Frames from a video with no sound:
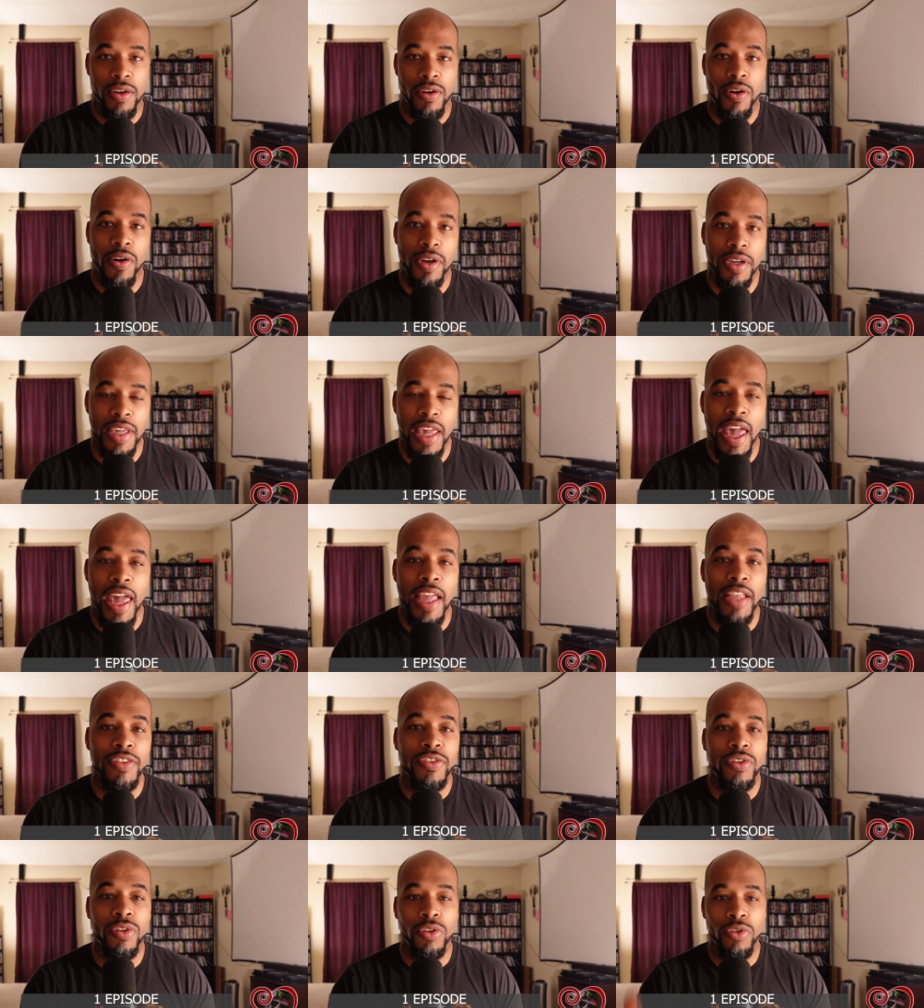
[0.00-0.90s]

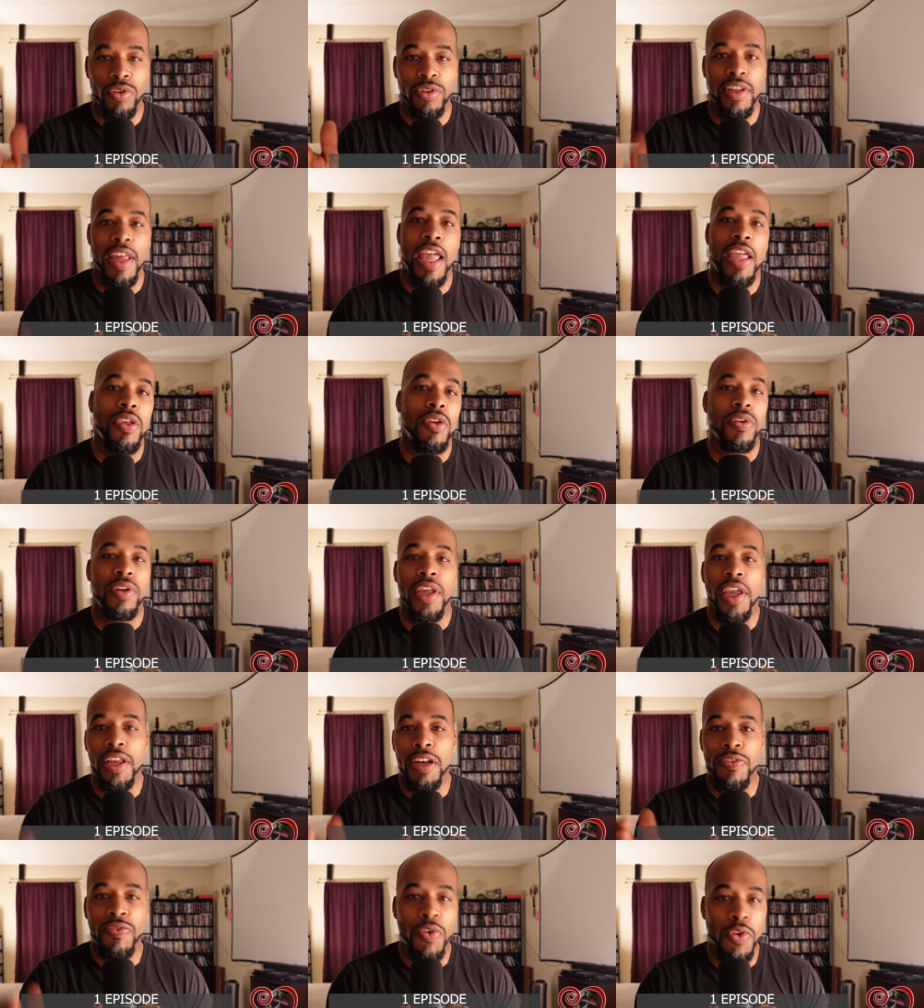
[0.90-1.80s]
Okay, so today you're gonna
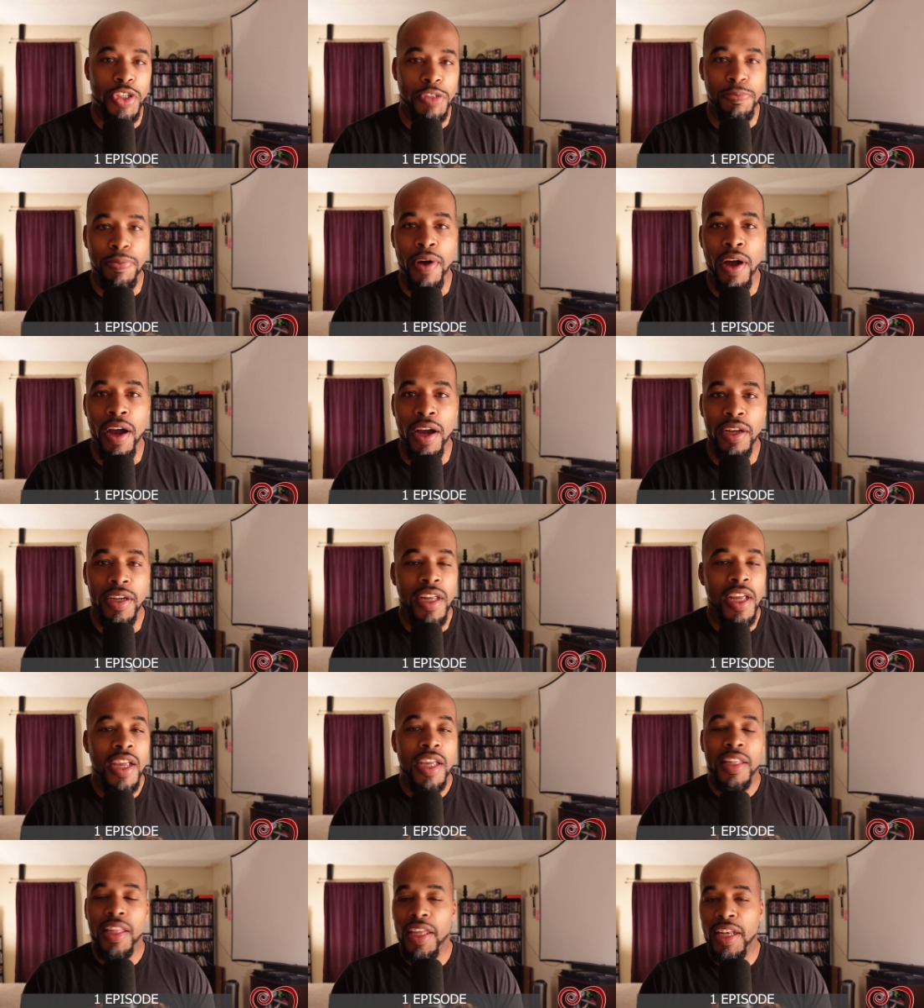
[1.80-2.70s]
hear the first part,
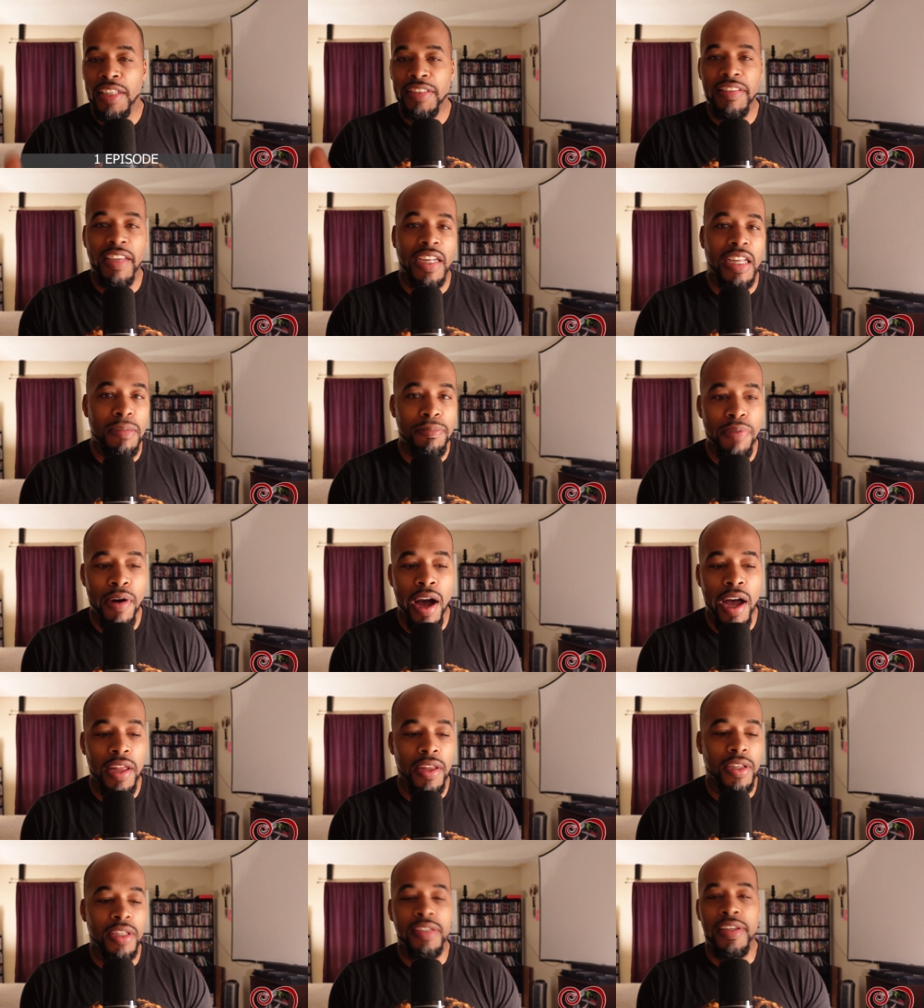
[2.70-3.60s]
then the second
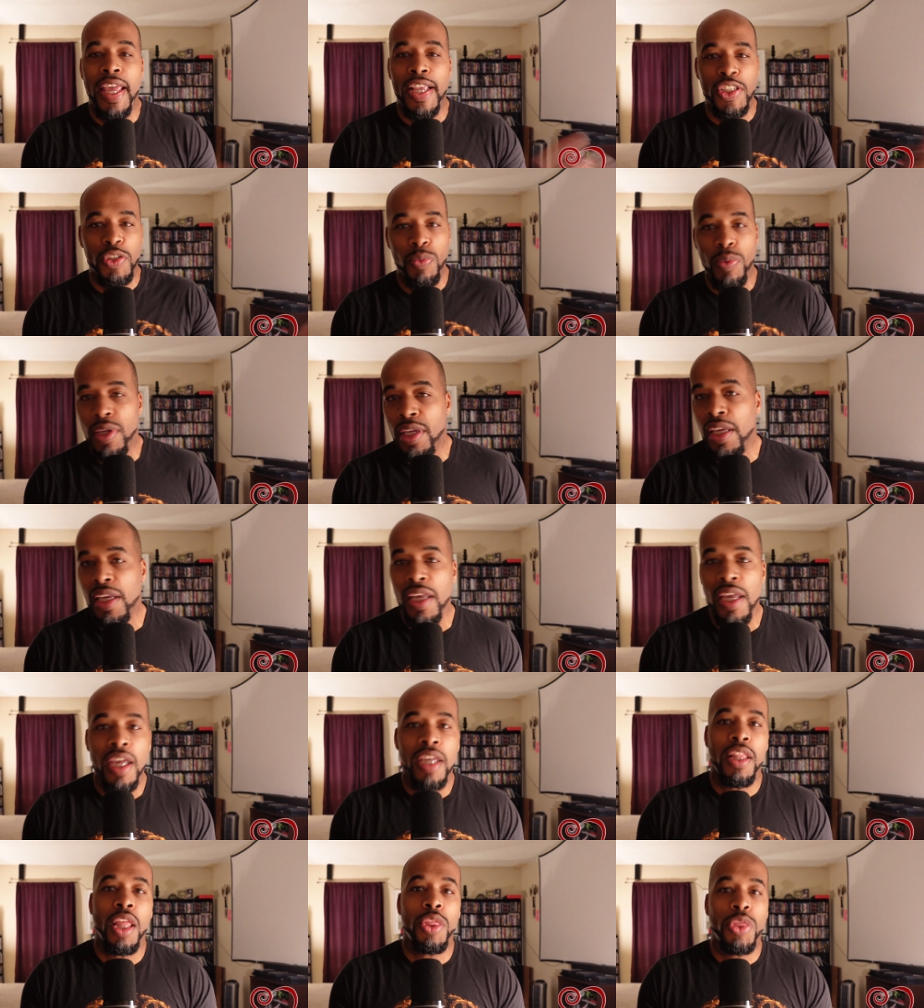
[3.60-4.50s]
part next week,
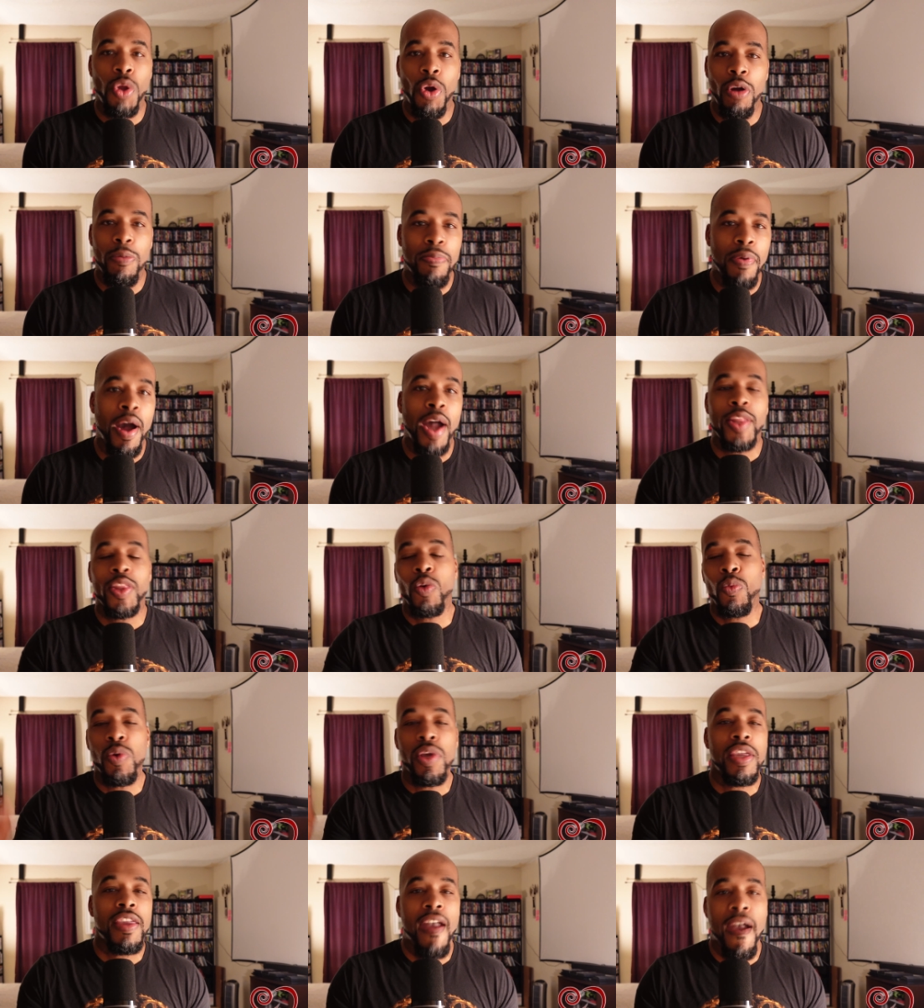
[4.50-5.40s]
the third part the
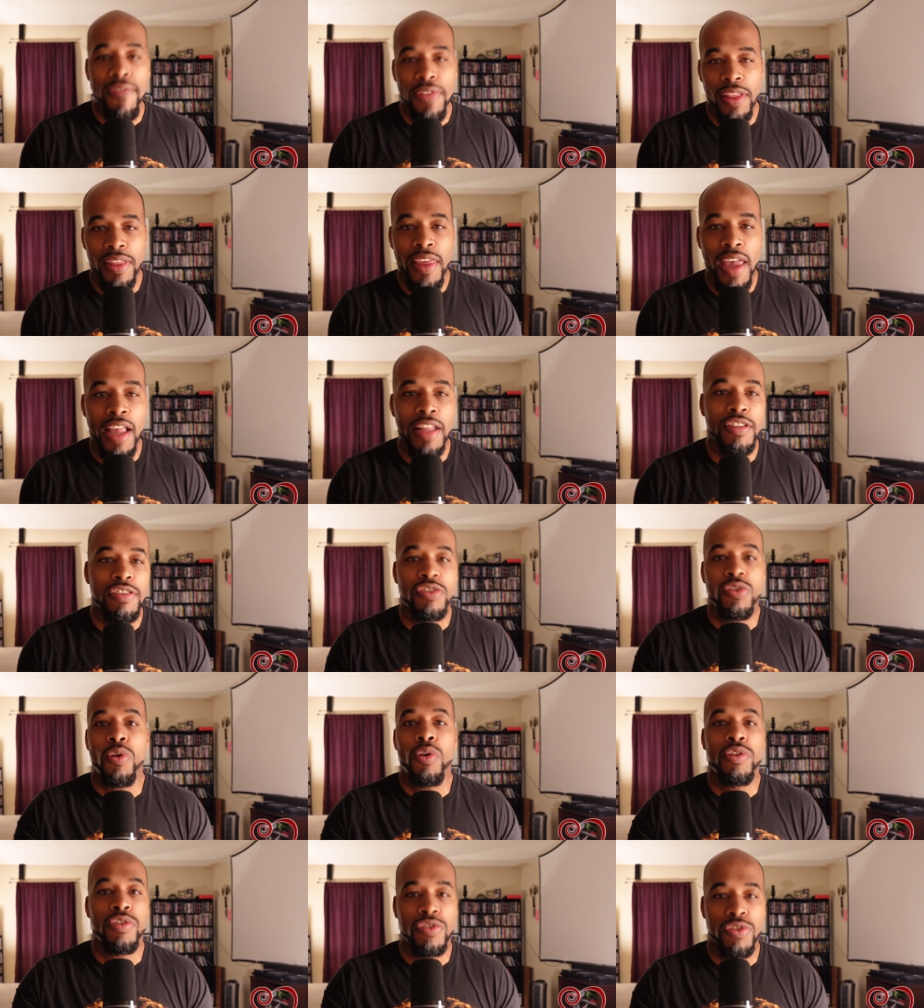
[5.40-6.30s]
week after that,
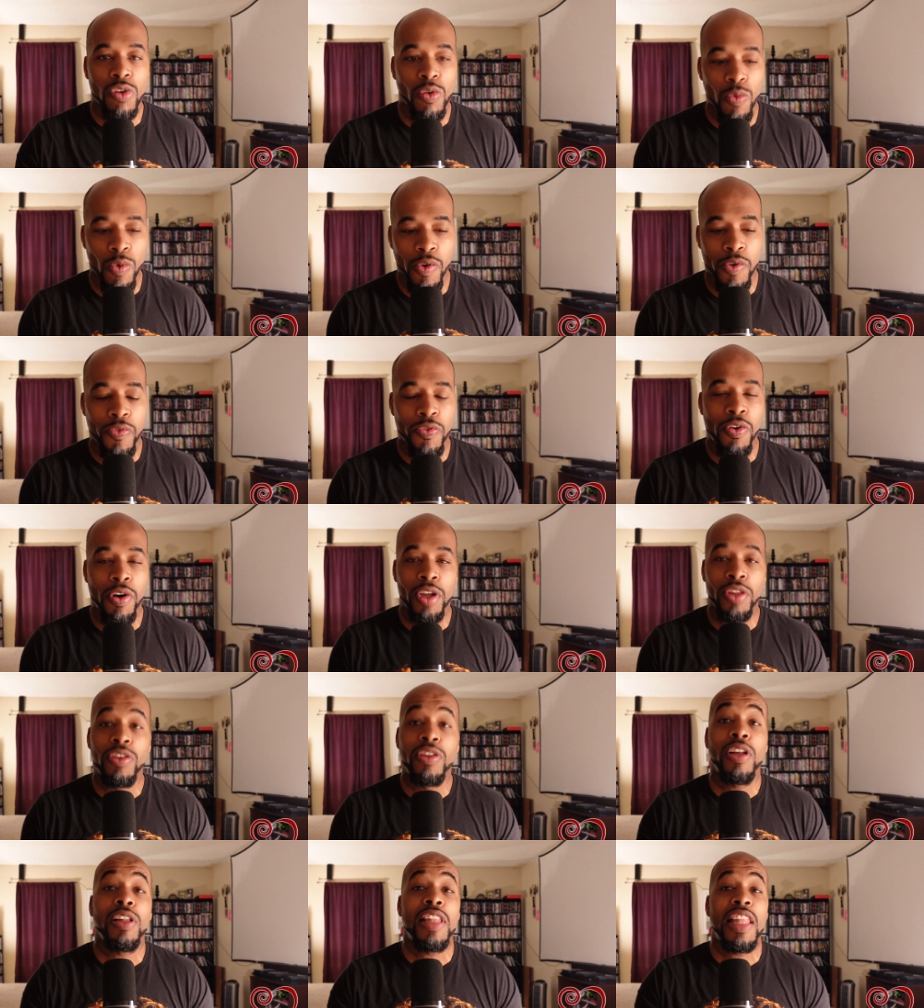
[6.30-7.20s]
so on and so forth
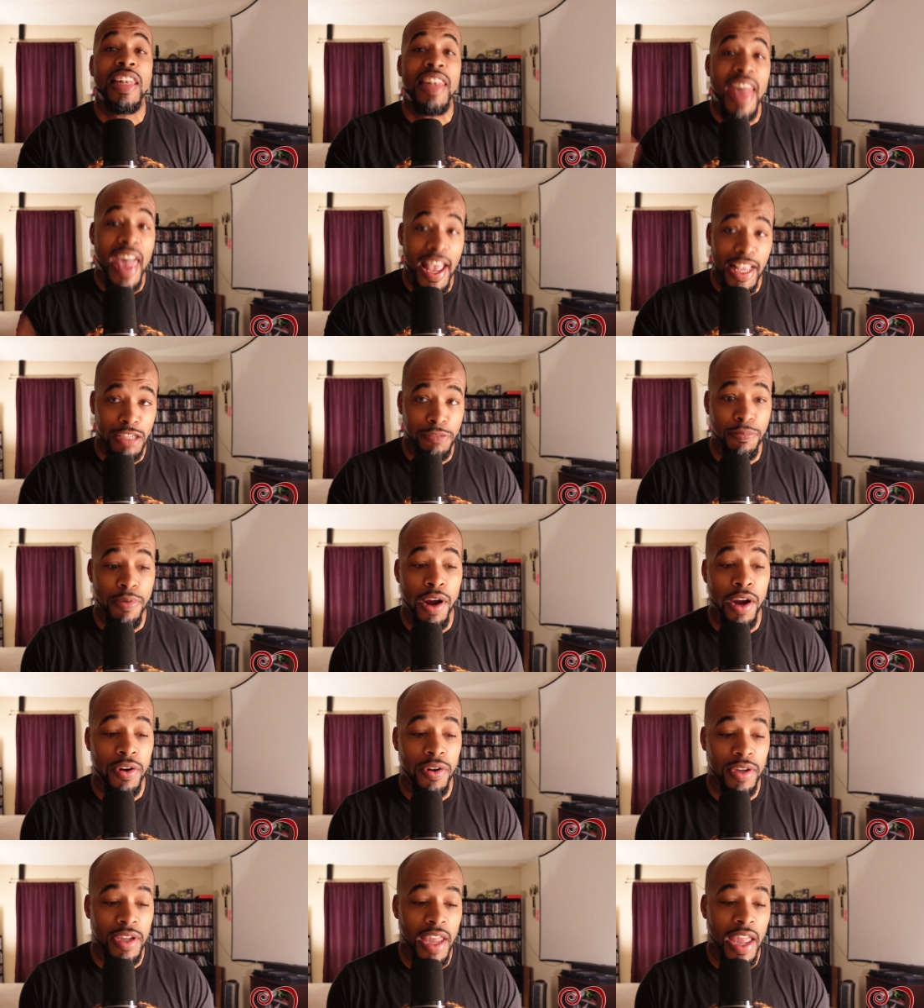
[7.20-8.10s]
until the last
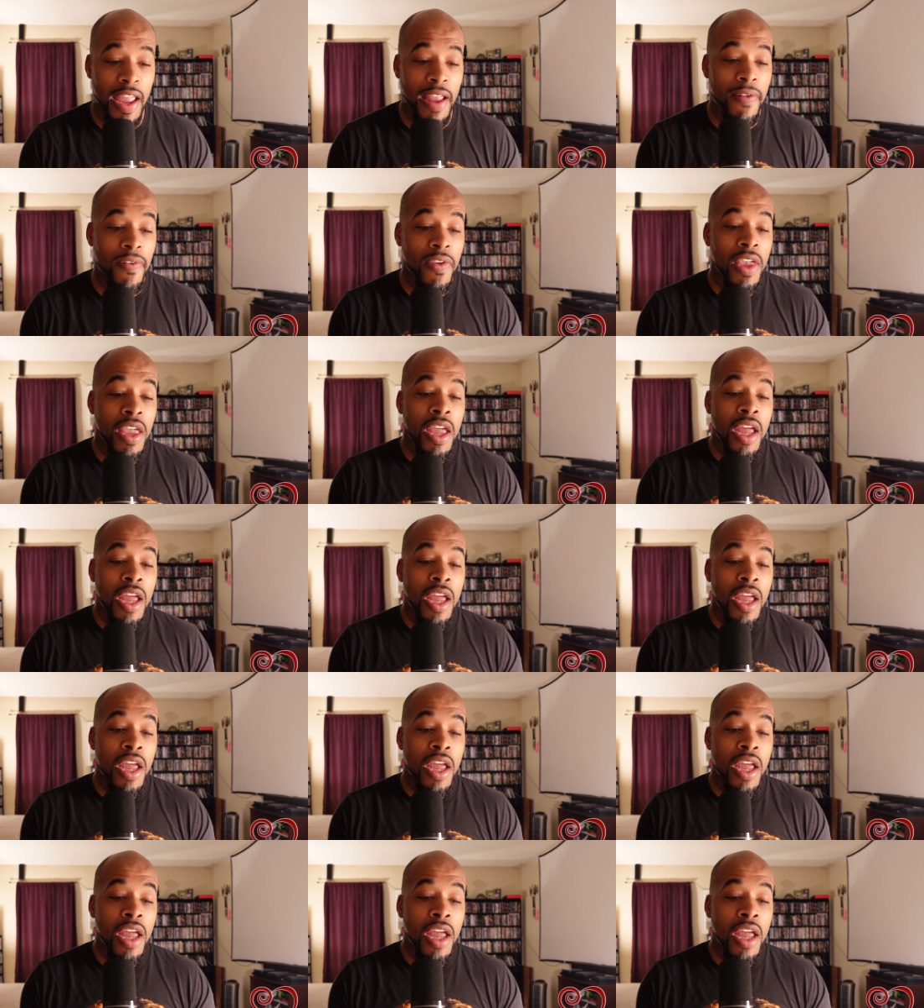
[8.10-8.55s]
part. Okay,